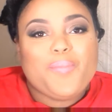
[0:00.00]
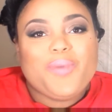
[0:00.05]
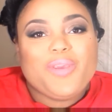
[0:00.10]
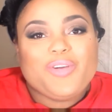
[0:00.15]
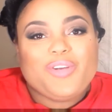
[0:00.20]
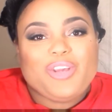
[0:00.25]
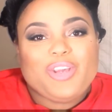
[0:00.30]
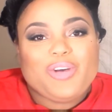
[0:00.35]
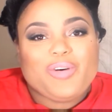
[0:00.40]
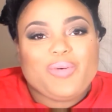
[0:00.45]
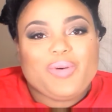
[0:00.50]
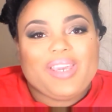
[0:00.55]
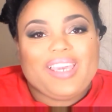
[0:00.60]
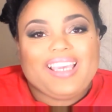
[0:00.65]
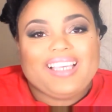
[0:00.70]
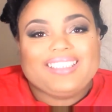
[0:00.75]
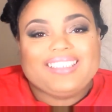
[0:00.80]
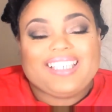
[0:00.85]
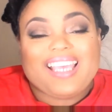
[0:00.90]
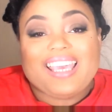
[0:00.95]
Hello beauty
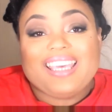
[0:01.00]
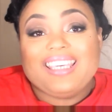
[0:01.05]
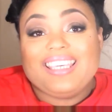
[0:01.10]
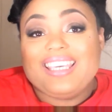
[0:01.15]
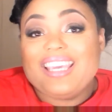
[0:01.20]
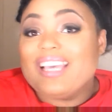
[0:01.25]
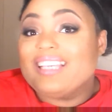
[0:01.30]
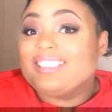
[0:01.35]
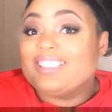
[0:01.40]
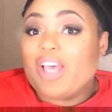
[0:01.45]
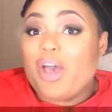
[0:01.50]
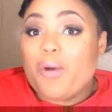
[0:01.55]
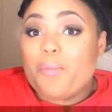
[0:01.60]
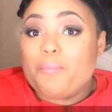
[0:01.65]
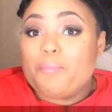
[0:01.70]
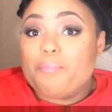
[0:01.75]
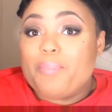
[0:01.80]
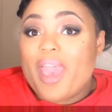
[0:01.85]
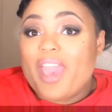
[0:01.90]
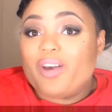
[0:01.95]
queens, and yes,
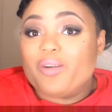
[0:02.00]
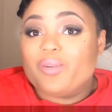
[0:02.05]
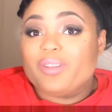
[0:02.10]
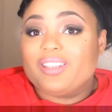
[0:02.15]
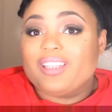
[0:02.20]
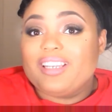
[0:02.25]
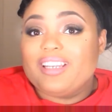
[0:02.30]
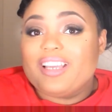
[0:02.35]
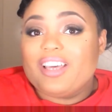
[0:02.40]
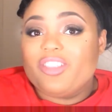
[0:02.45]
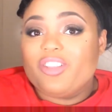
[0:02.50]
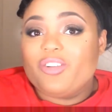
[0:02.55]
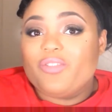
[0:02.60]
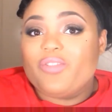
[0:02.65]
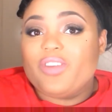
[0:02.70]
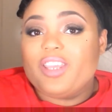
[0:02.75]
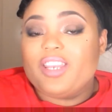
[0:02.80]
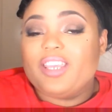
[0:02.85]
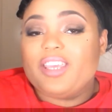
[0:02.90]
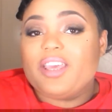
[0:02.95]
I'm back with another
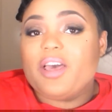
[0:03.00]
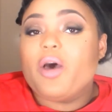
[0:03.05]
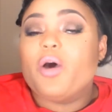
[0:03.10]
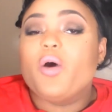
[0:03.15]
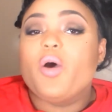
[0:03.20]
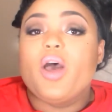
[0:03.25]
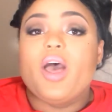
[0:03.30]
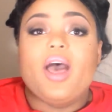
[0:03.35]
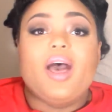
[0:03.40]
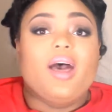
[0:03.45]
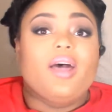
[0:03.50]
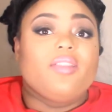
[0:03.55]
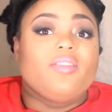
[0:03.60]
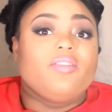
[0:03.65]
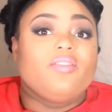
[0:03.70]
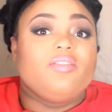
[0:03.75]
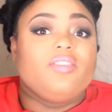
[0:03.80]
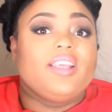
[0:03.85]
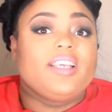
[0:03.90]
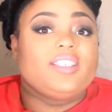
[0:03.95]
video.
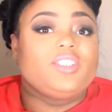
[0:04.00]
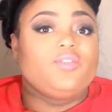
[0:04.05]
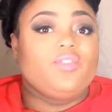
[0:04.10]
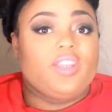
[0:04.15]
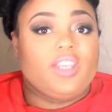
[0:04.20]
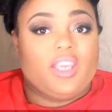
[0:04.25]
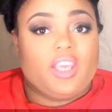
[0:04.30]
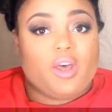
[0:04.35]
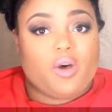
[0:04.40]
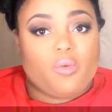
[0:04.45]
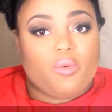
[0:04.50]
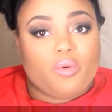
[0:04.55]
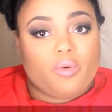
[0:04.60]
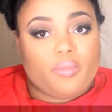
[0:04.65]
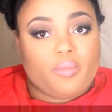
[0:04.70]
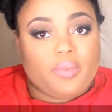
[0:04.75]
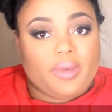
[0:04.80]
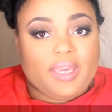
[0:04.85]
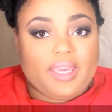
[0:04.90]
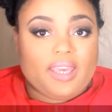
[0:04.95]
This video
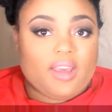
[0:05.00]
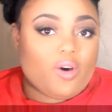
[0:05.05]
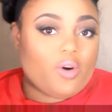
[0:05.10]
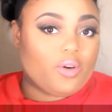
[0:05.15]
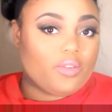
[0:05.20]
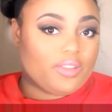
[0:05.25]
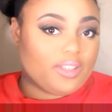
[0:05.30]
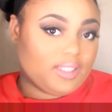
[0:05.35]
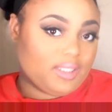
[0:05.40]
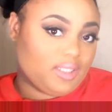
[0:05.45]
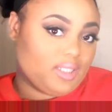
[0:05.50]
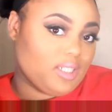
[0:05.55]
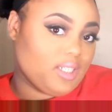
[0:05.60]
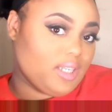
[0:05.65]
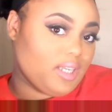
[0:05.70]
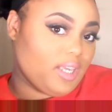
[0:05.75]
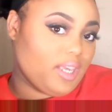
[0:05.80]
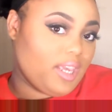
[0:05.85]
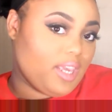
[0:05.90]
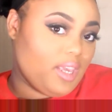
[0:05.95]
will be on this
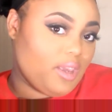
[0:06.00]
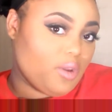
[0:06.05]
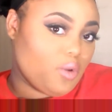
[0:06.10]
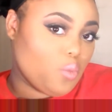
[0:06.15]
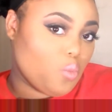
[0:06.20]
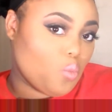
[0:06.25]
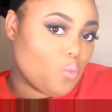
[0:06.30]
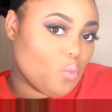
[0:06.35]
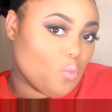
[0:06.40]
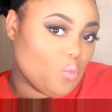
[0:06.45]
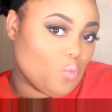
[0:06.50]
look here,